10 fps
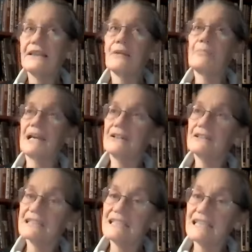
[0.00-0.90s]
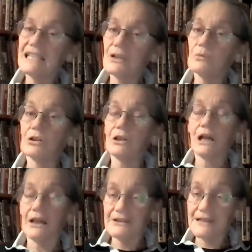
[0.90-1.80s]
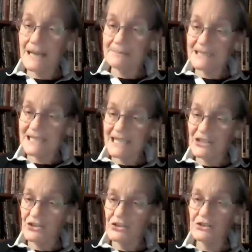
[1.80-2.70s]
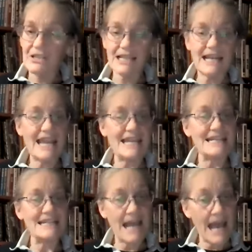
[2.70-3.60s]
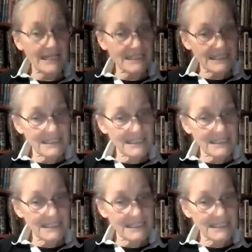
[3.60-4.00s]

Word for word: apparently, there were other applications that had not